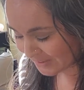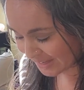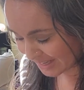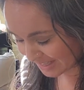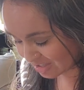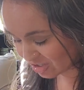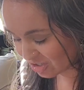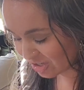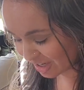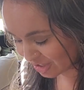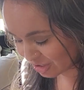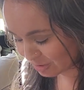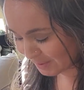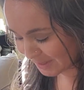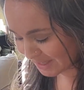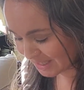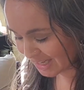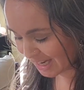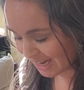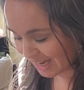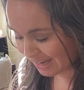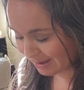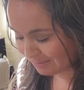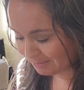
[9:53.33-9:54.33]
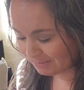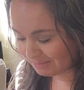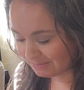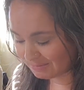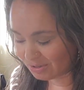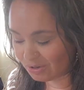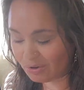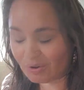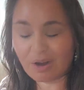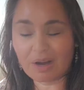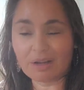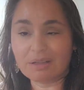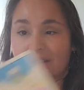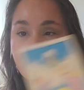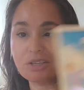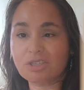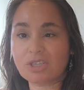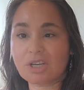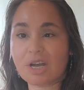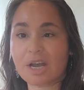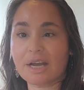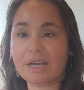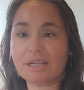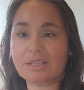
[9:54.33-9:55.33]
It's judgment time. You called the
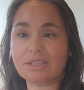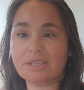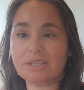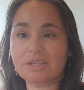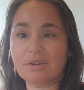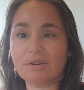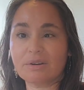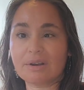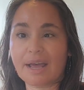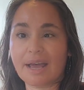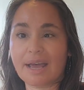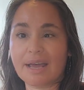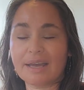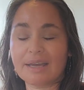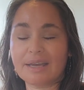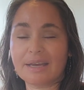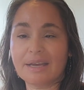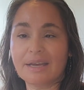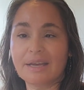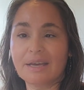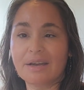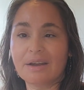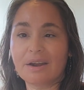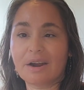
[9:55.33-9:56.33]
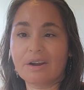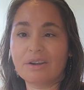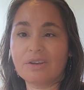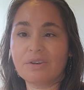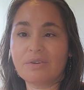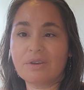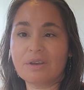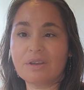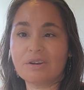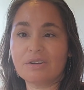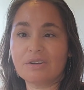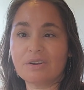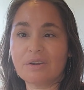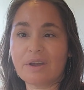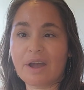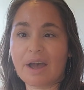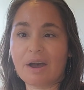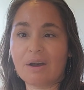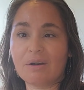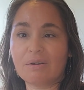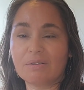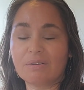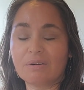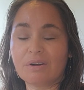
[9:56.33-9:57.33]
shots. You're like, are you in or are you
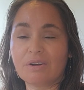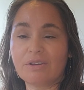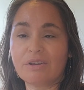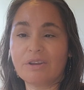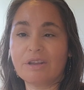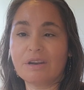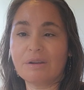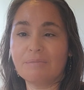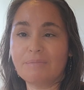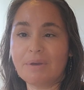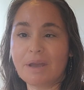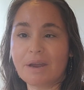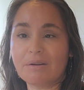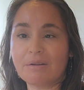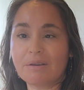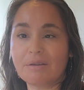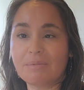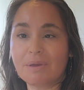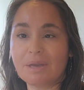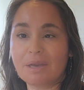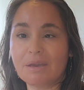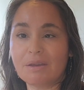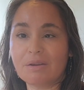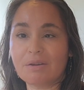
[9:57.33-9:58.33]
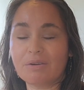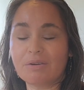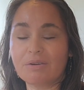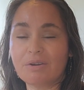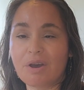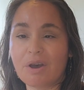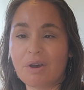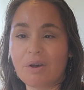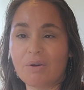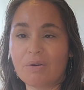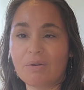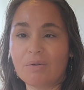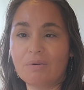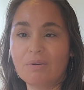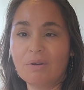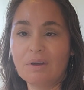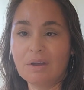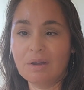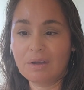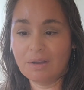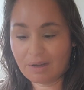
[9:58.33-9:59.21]
out? Are you going to marry me or no?